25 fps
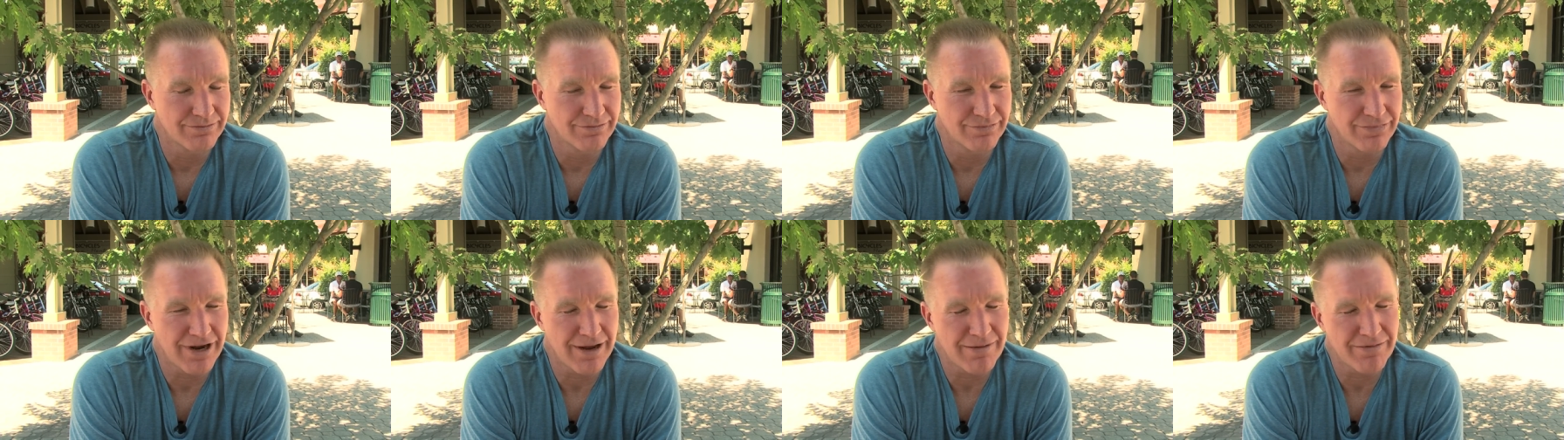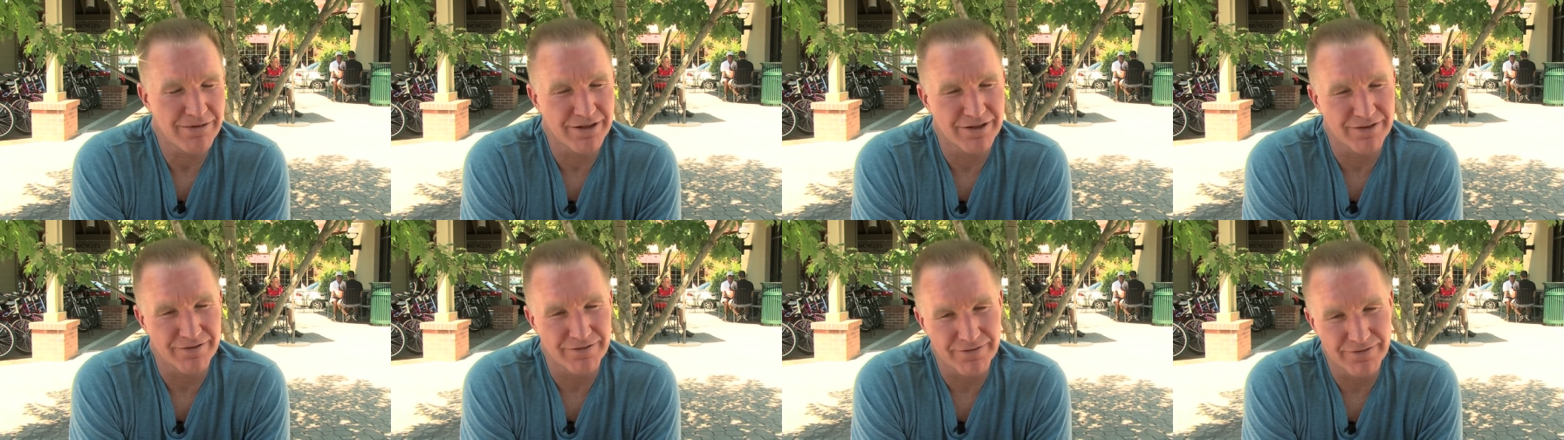
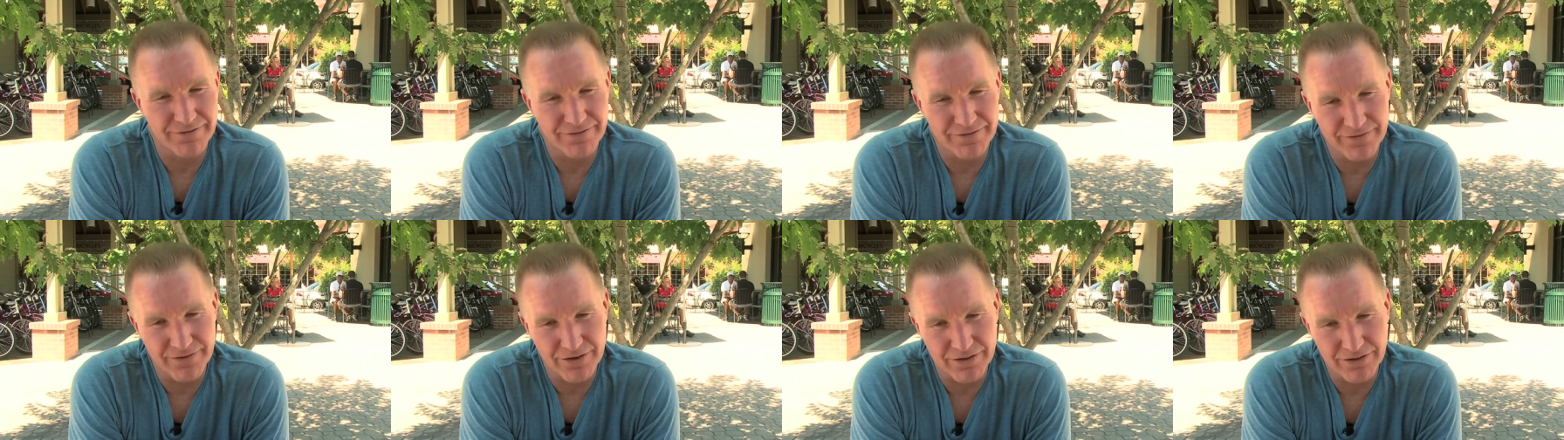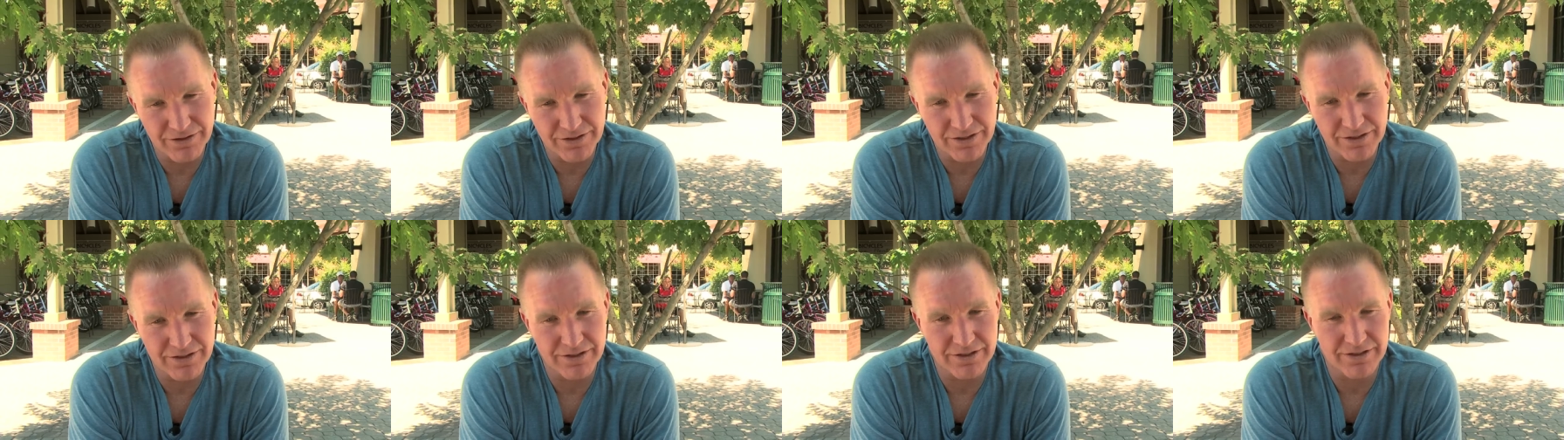probably the
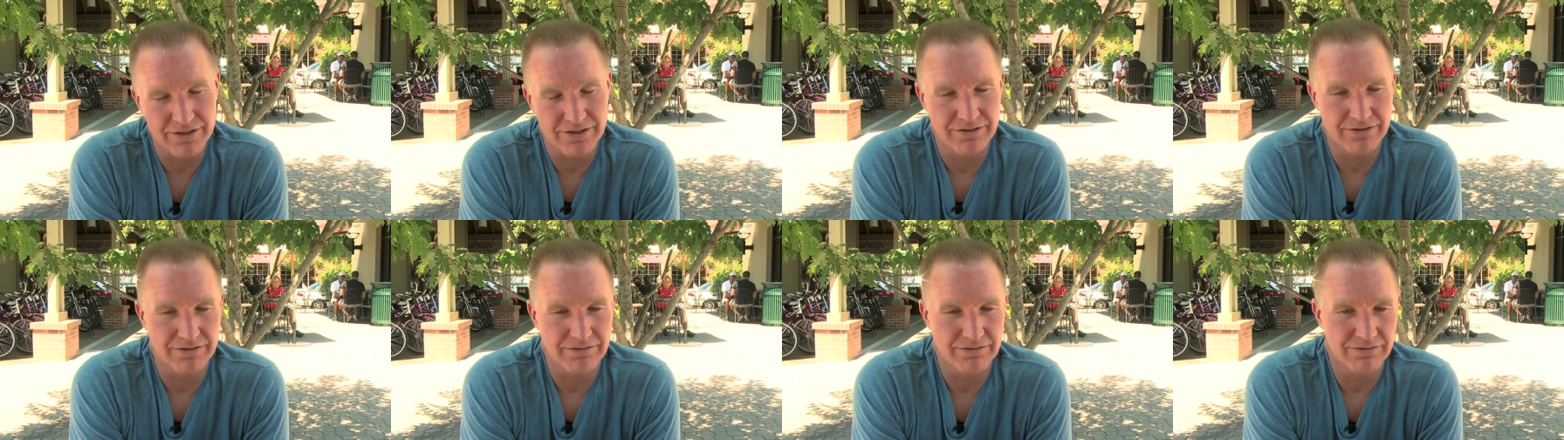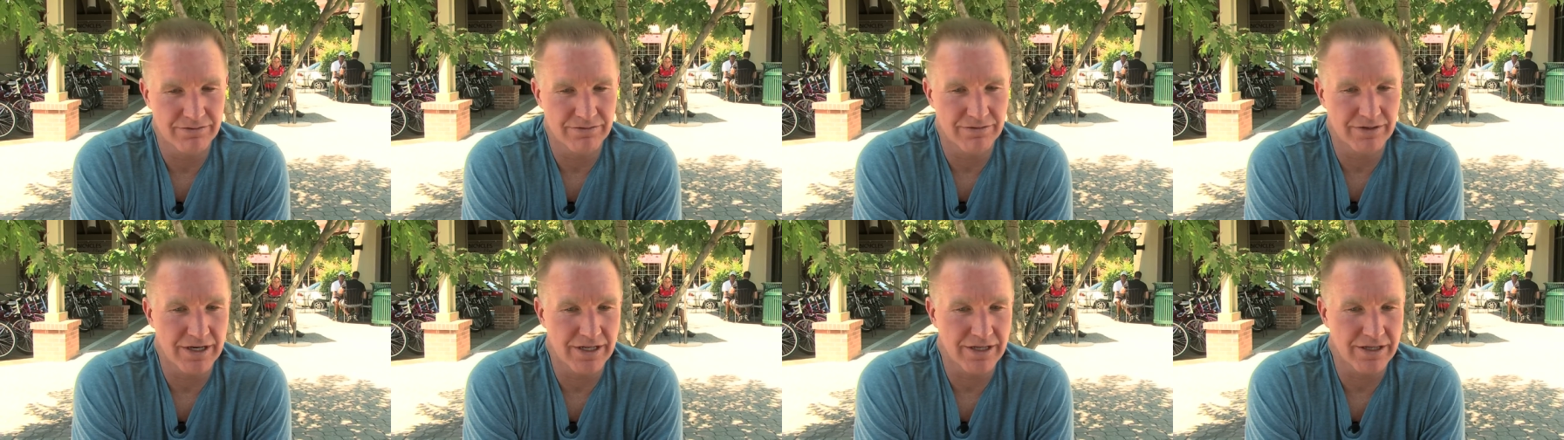first
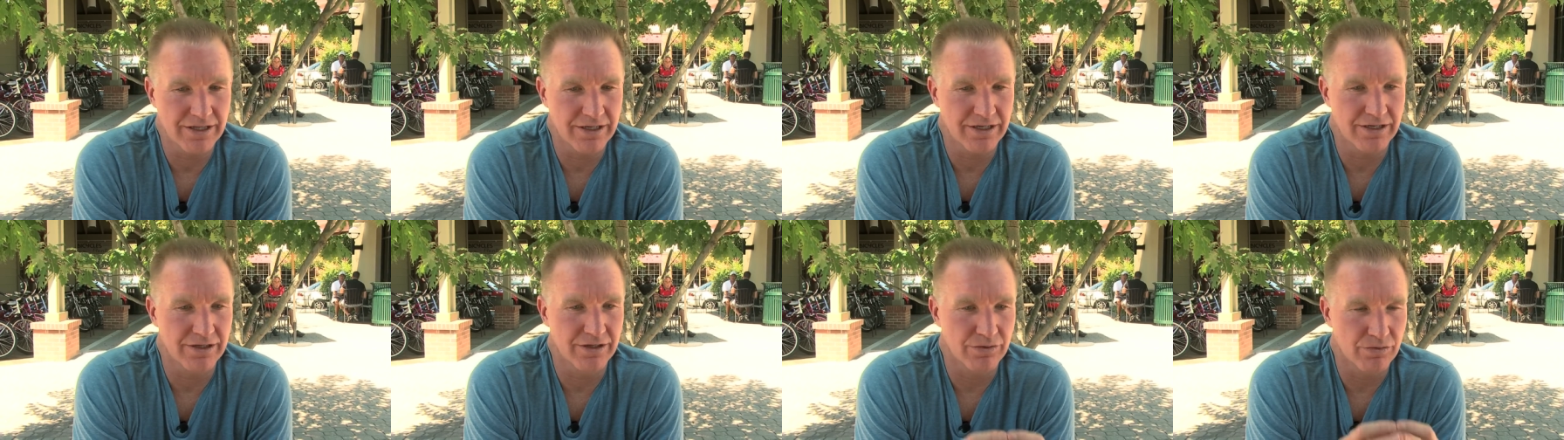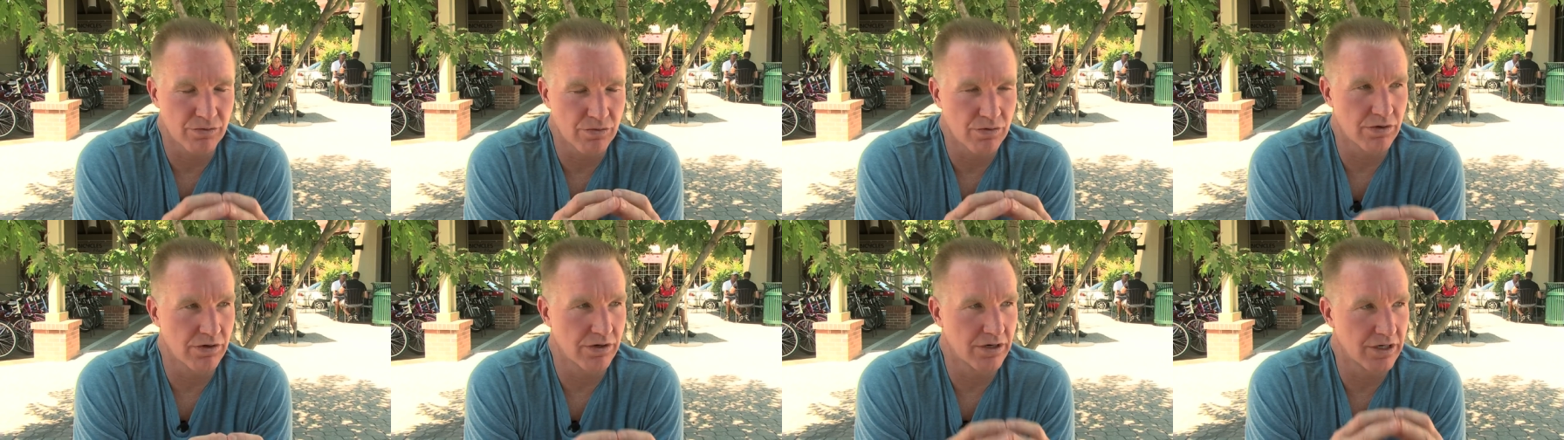when I think of the
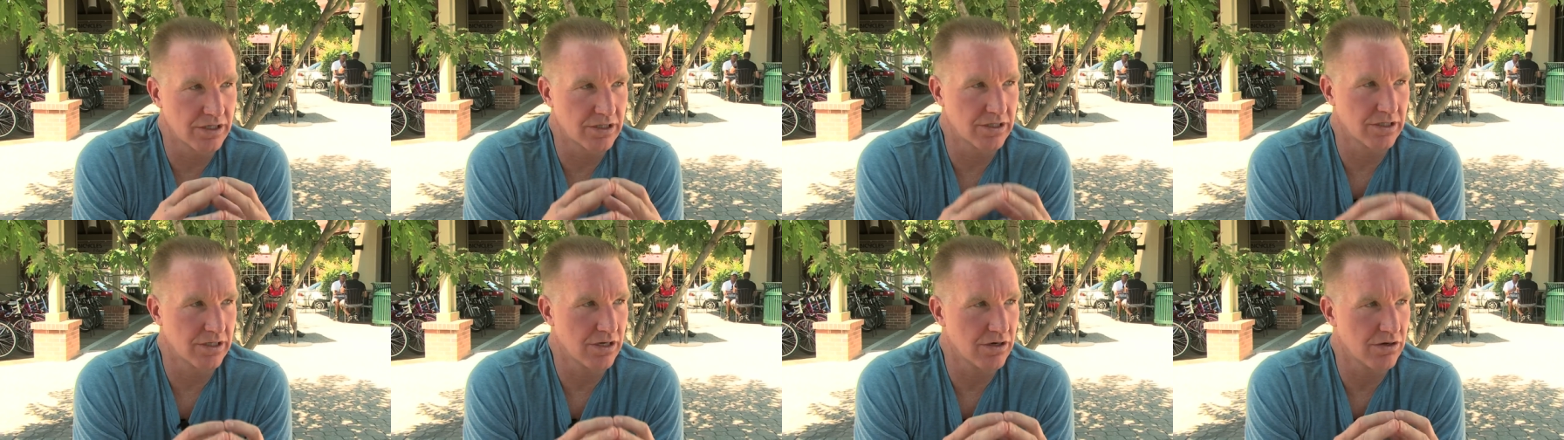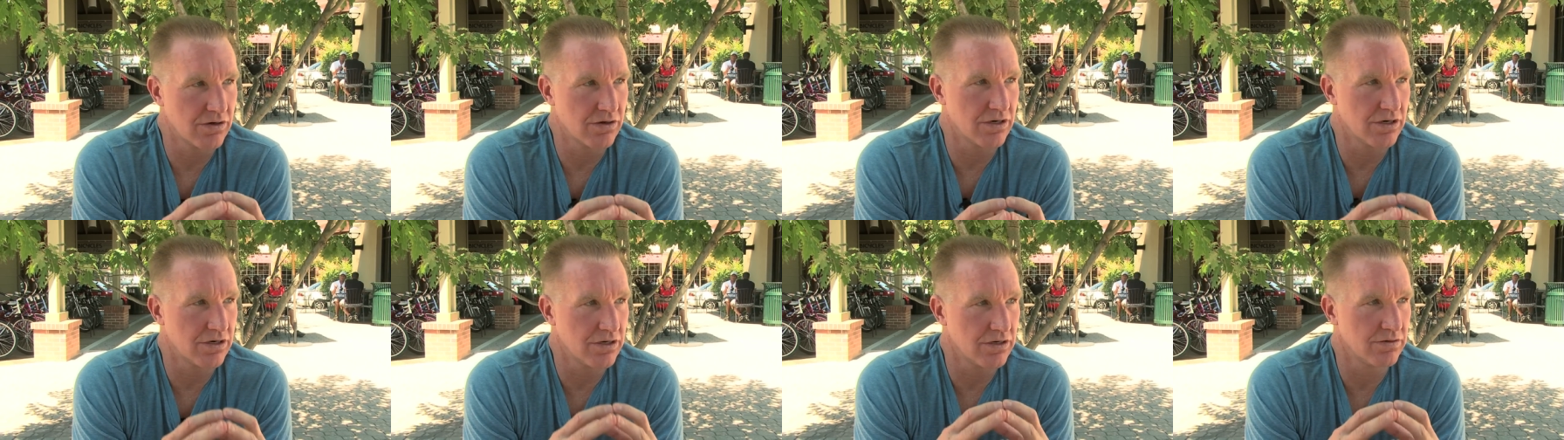Warriors
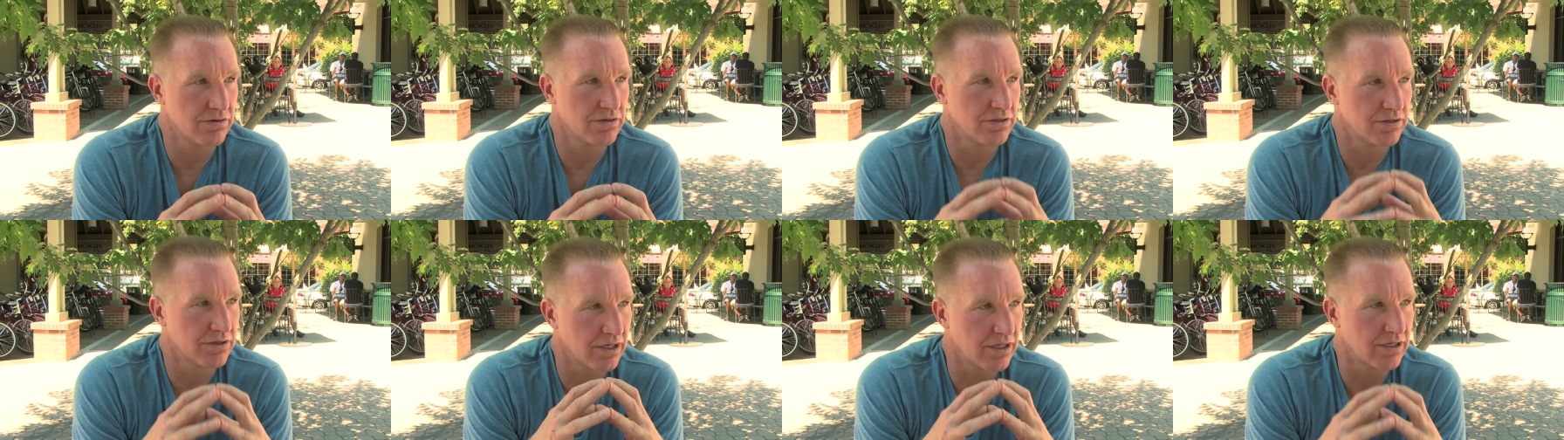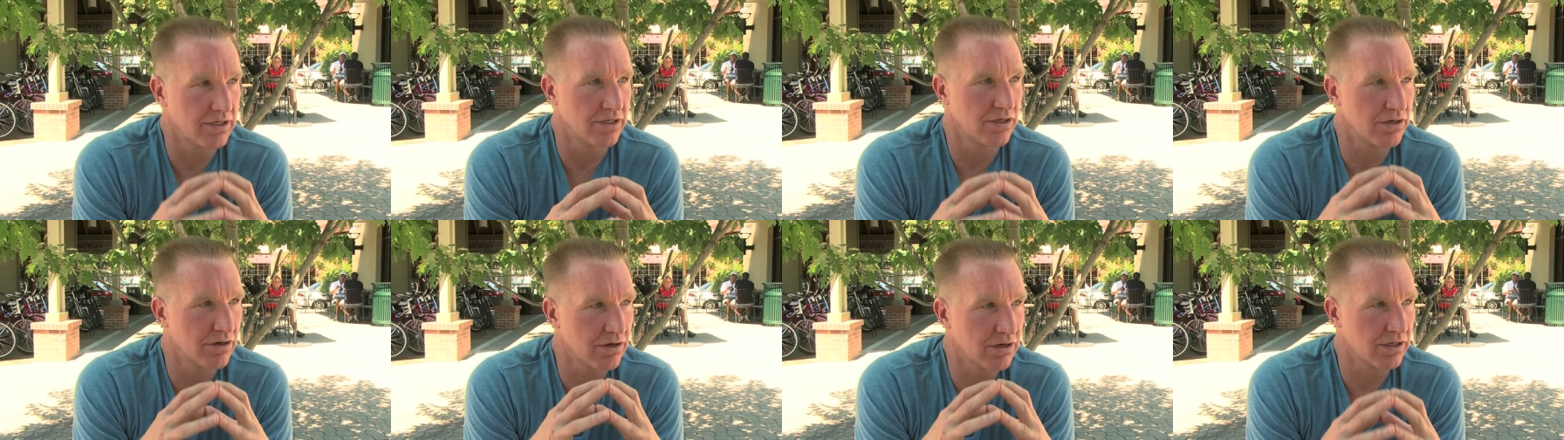logo and, and
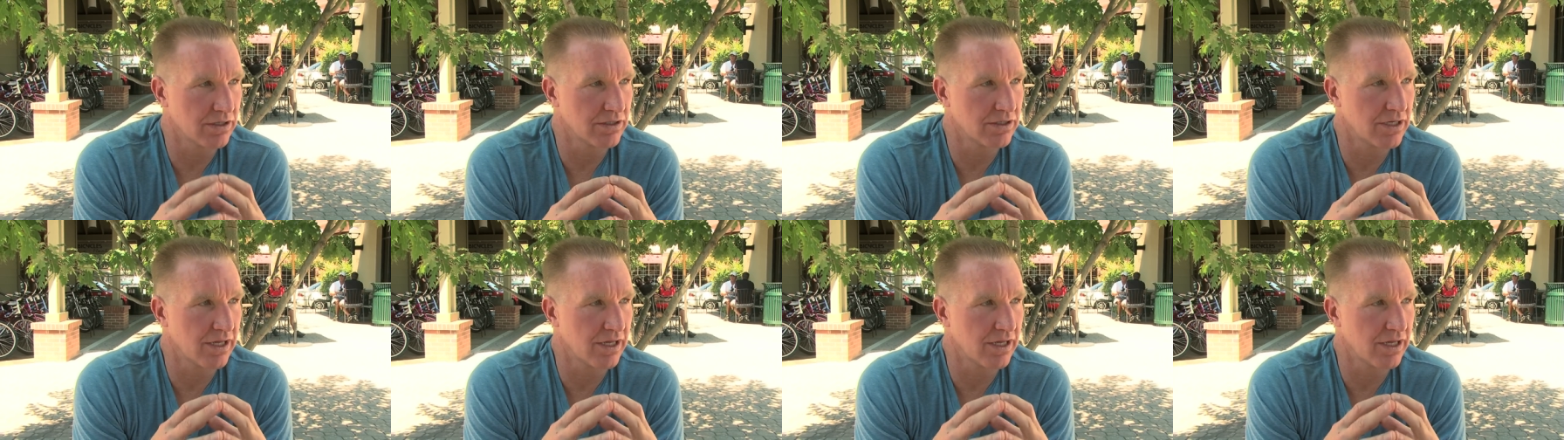the organs,